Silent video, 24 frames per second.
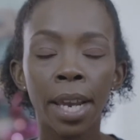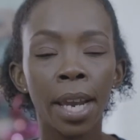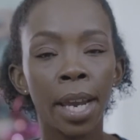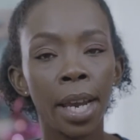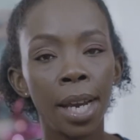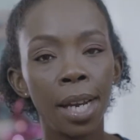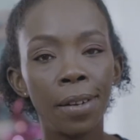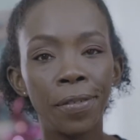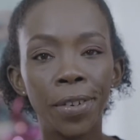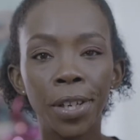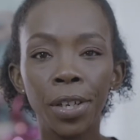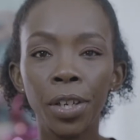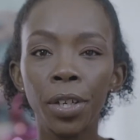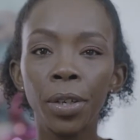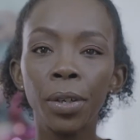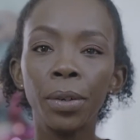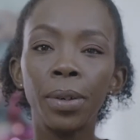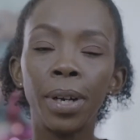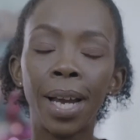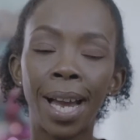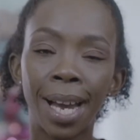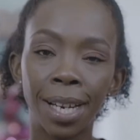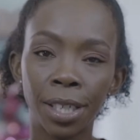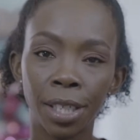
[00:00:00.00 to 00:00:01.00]
And if you know
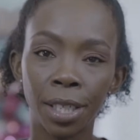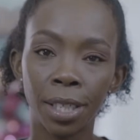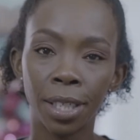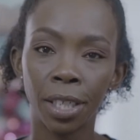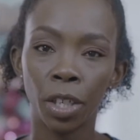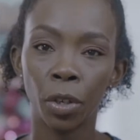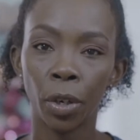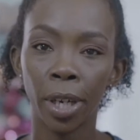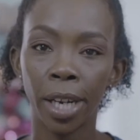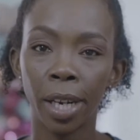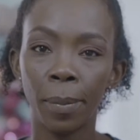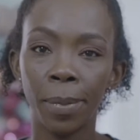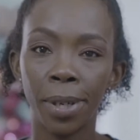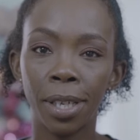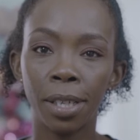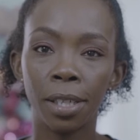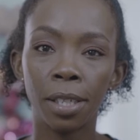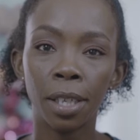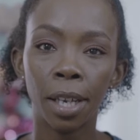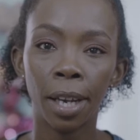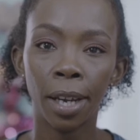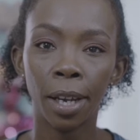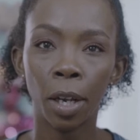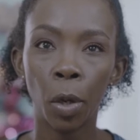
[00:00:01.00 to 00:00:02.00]
who Ashley Graham
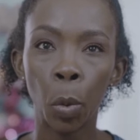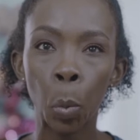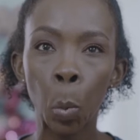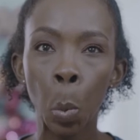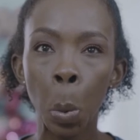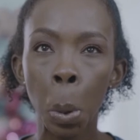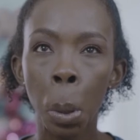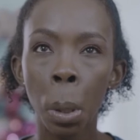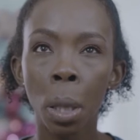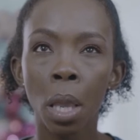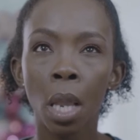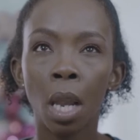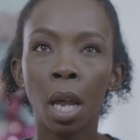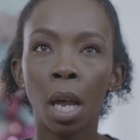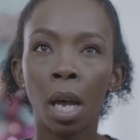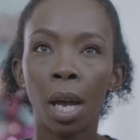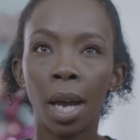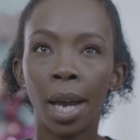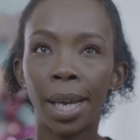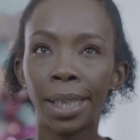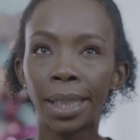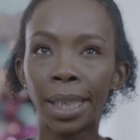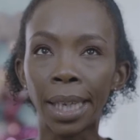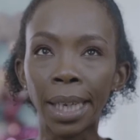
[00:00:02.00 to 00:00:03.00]
is, I
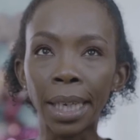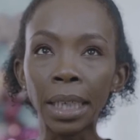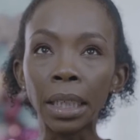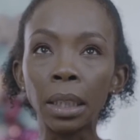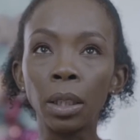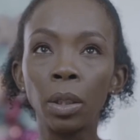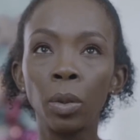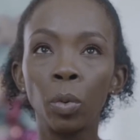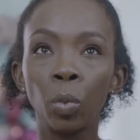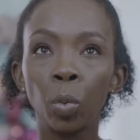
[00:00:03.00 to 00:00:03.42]
think